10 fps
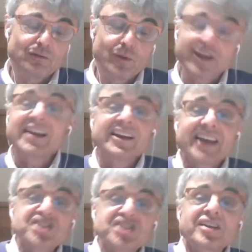we can
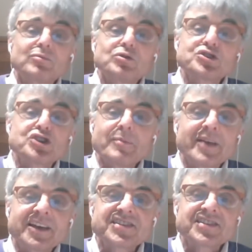catch them to some
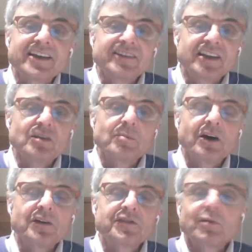extent in the
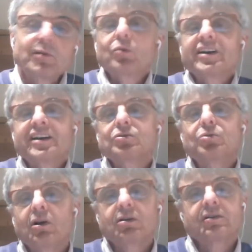blood, but what they
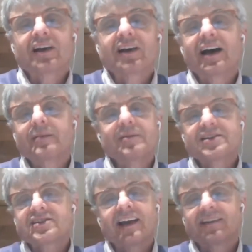do all the time
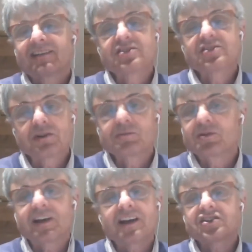is that they insert
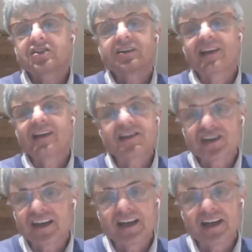mutation and they